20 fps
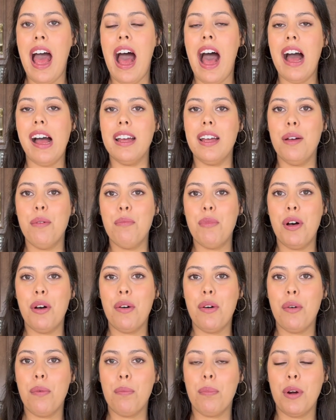I am
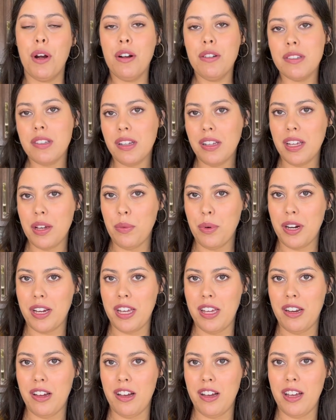personally
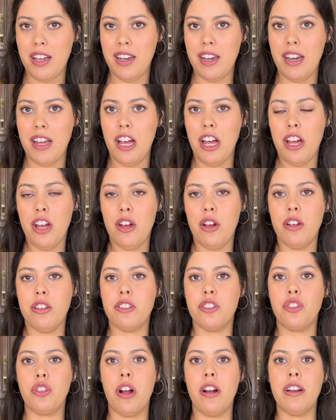working on
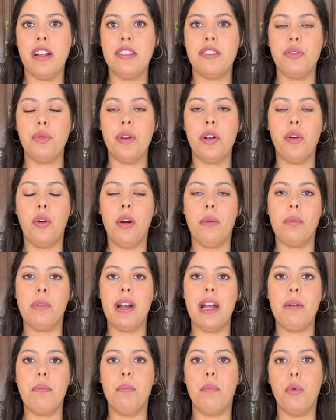starting to
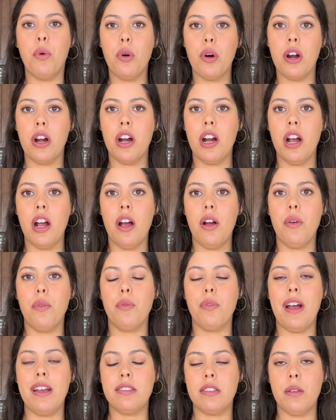incorporate more
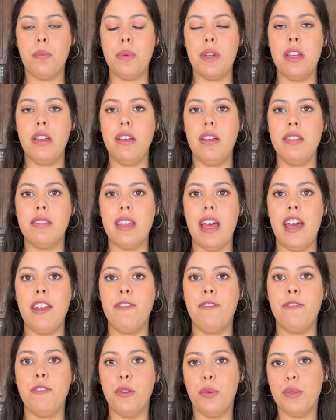recipes
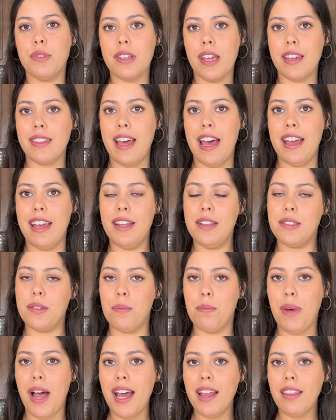and foods like that into
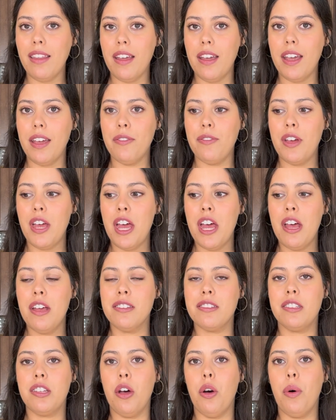my life.
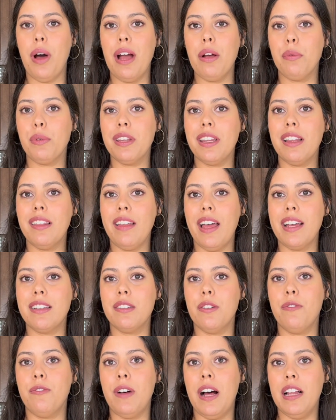So I really like
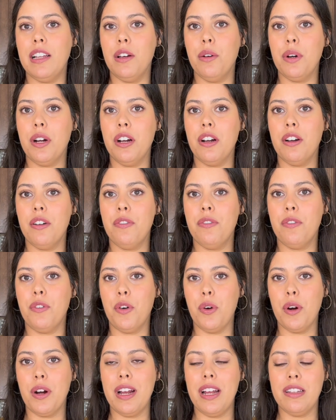to follow her
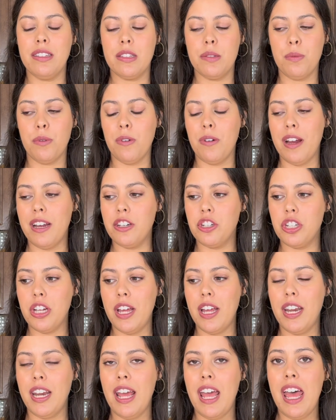for
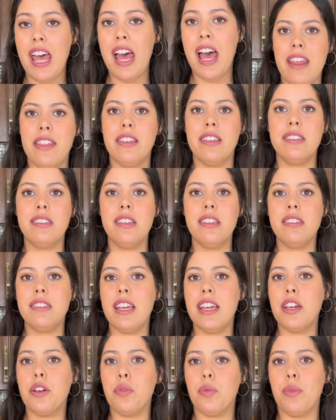inspiration. This is
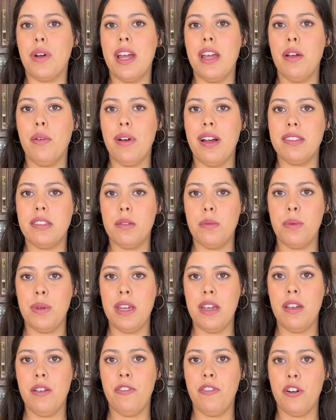a great
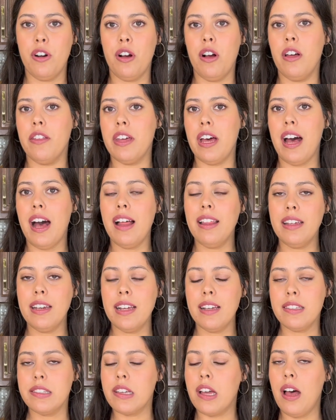recipe for all the
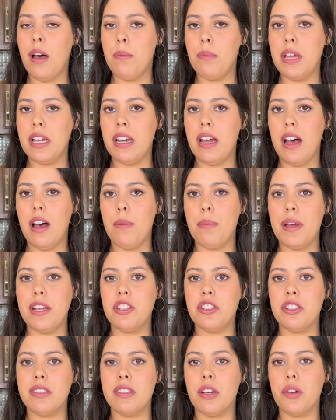holidays coming up and
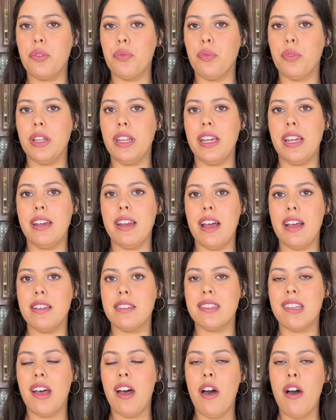just a really nice
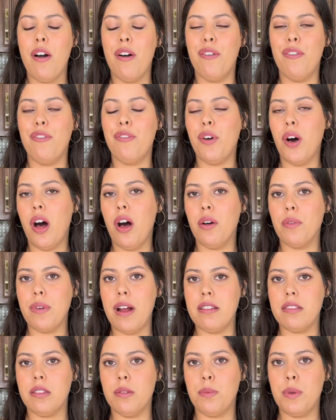fall
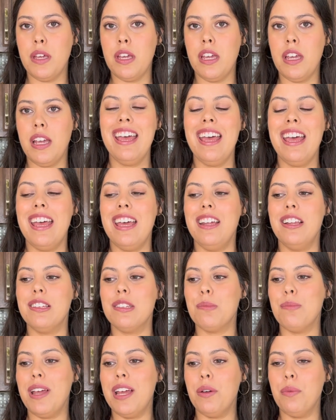recipe. It is
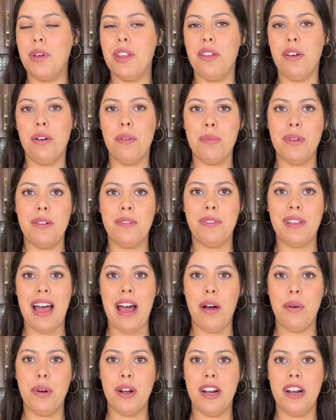made with almond
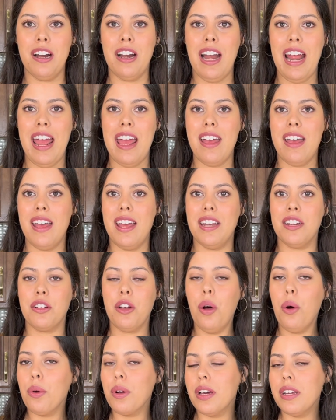flour and
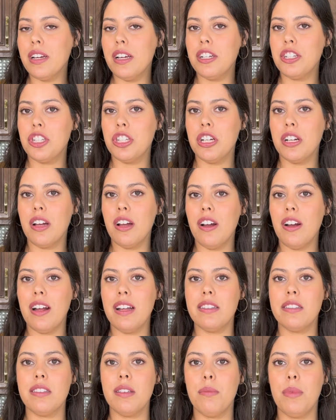coconut sugar
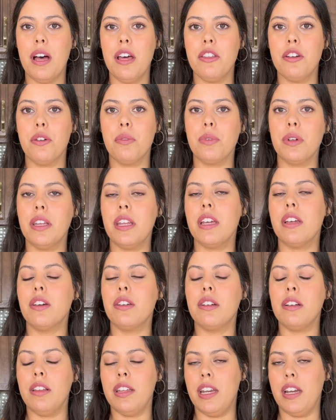and some other really
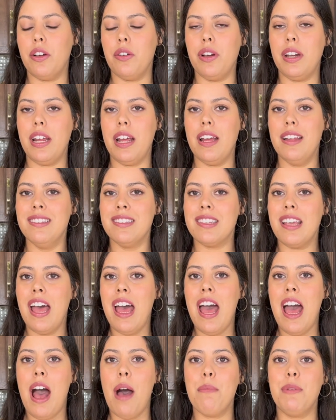good clean ingredients.
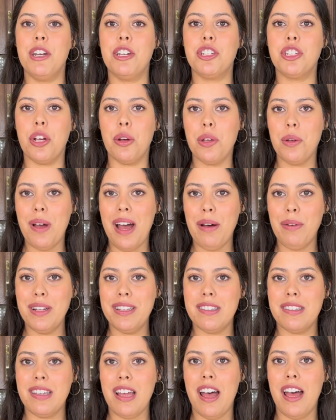I'm gonna show you how
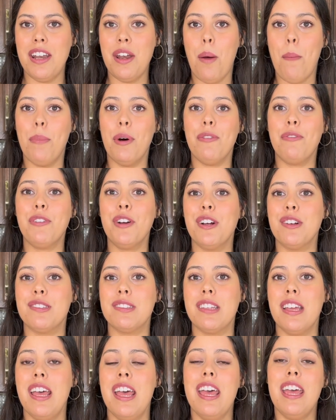it's done, but first,
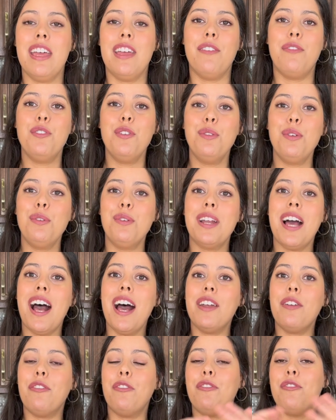if you do
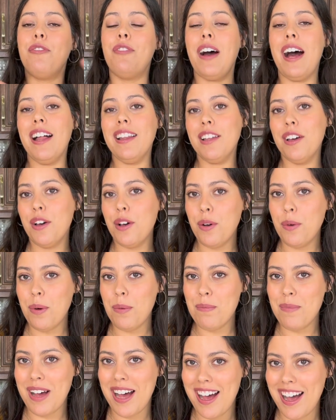not follow
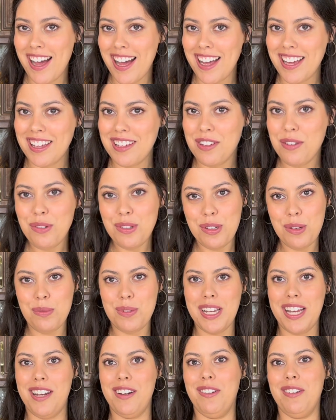my YouTube
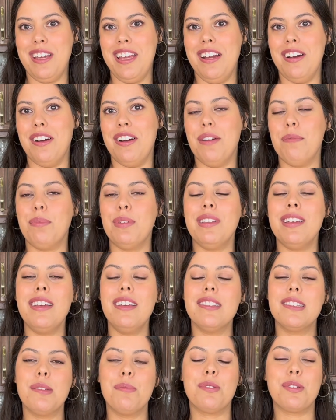channel here,
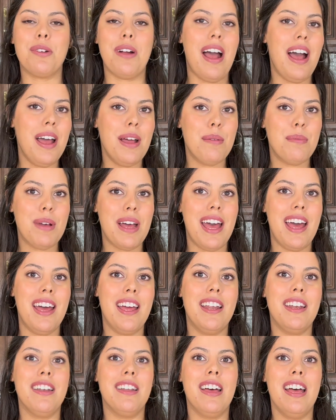please subscribe
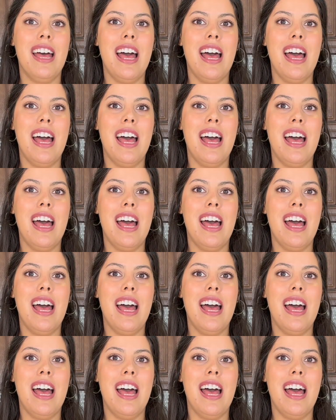and